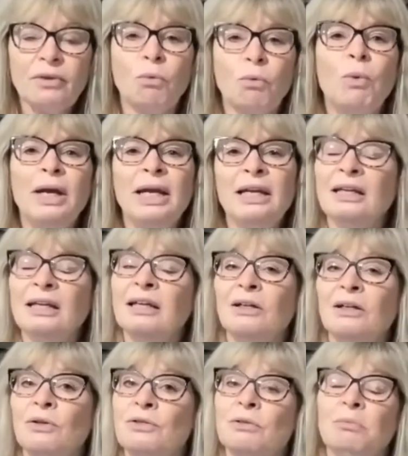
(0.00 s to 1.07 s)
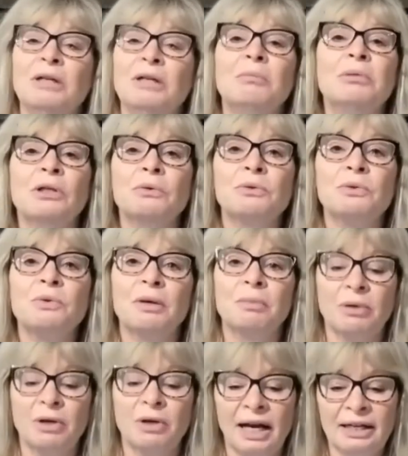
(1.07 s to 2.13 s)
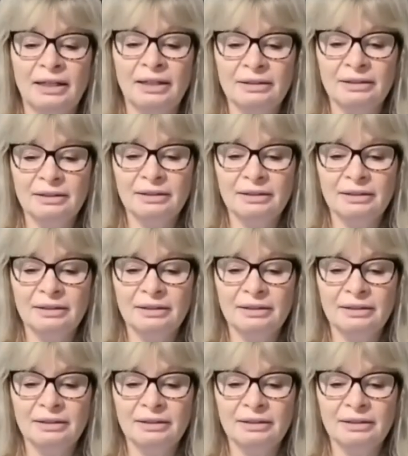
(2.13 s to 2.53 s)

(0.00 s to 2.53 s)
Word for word: Waiting can also mean a blow to our pride.